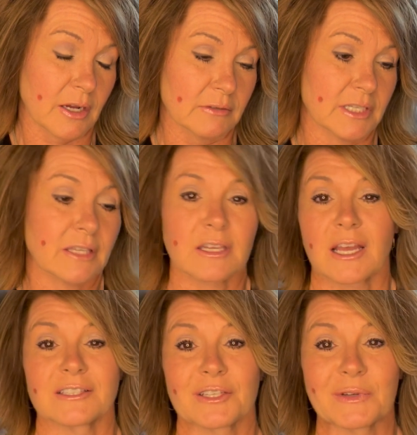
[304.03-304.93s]
I'll take the
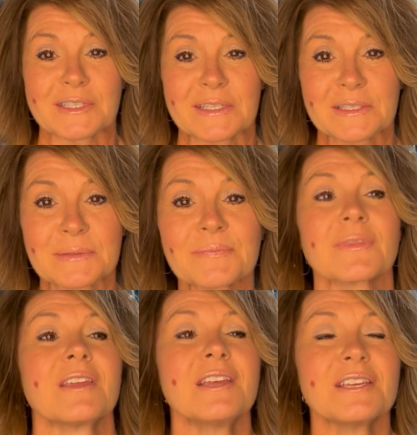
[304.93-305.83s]
consequences.
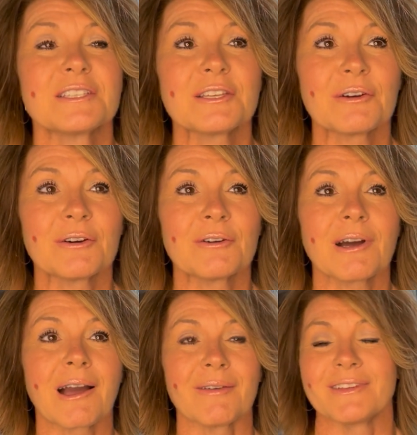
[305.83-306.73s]

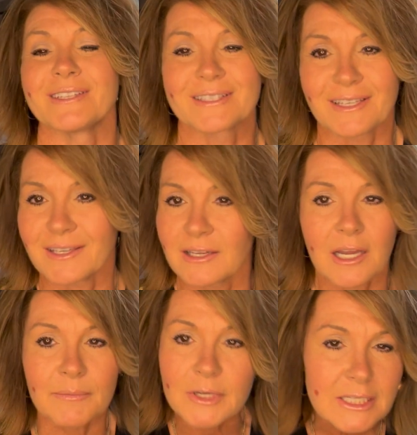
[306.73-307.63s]
So obviously,
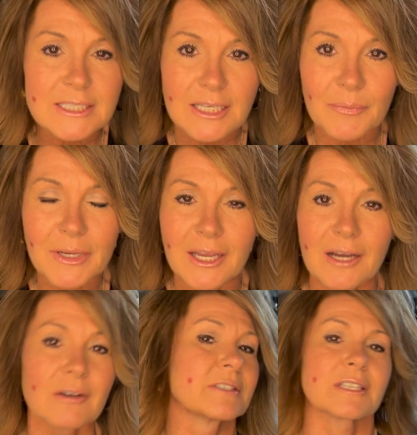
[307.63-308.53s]
I'm going to sell my
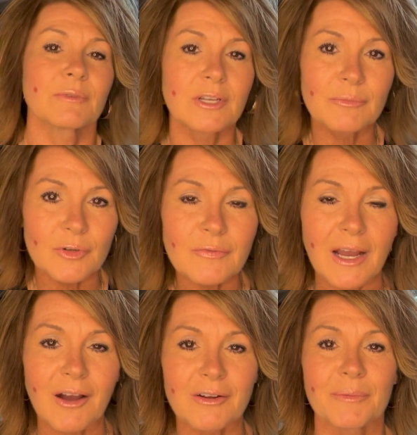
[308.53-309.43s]
house. I'm going to move
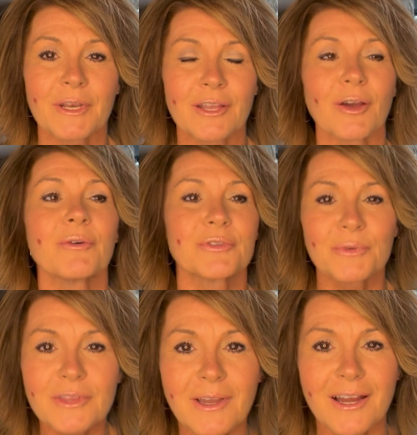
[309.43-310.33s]
out. I'm going to go through
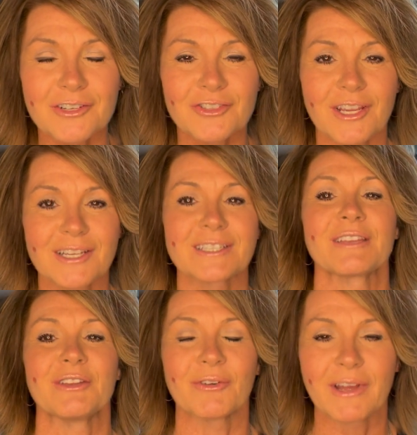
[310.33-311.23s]
with the contract because I
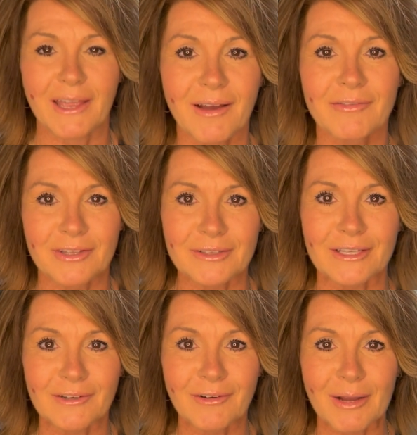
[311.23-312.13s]
know I have the
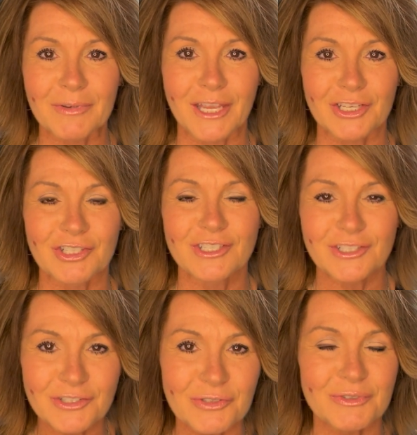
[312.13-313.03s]
legal obligation to
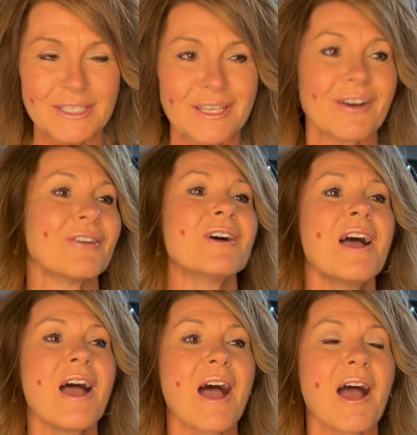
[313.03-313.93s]
do so.
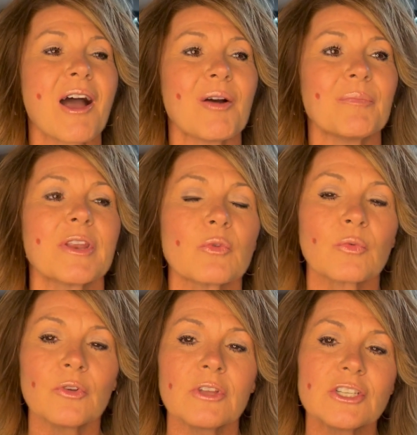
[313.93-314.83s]
But it
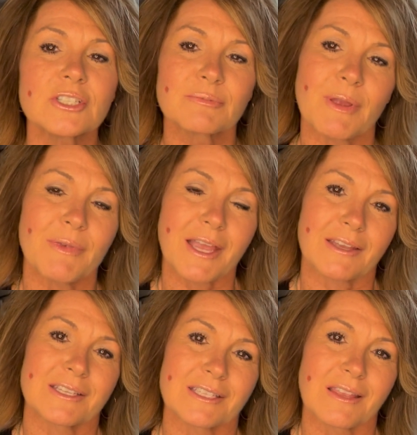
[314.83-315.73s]
really just made me
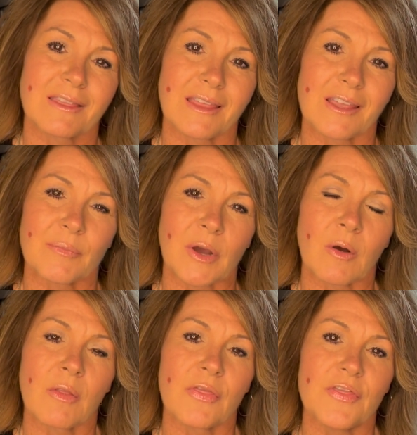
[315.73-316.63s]
kind of sit and think
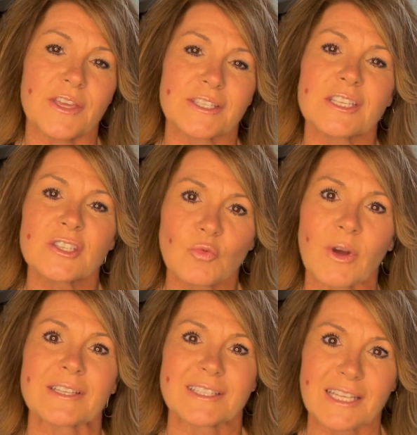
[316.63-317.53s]
about this is
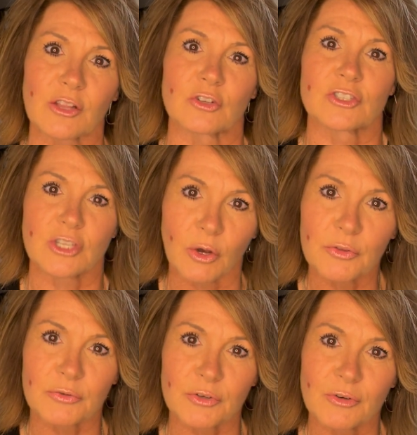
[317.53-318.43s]
what sellers go
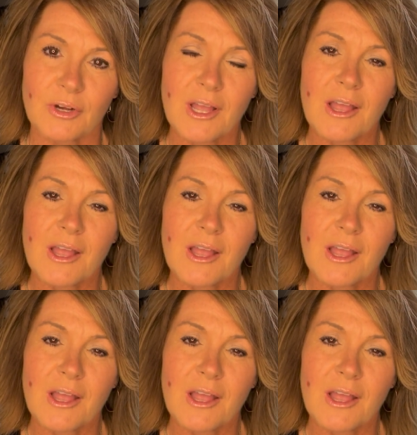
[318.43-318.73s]
through.